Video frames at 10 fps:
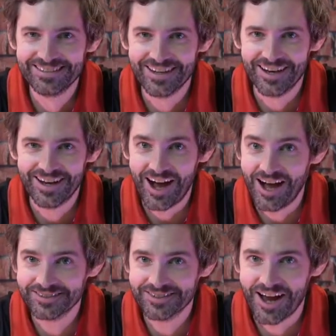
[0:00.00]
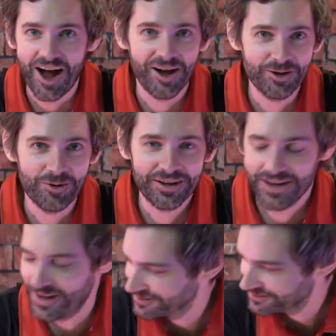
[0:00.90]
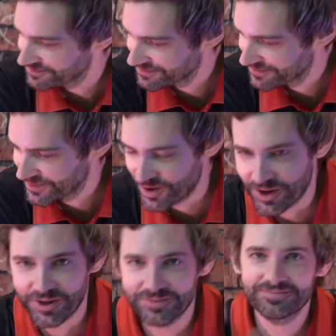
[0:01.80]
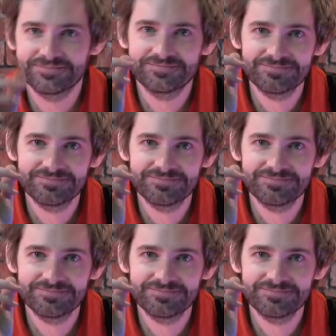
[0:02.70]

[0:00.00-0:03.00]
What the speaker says: is to ask, Are you okay? So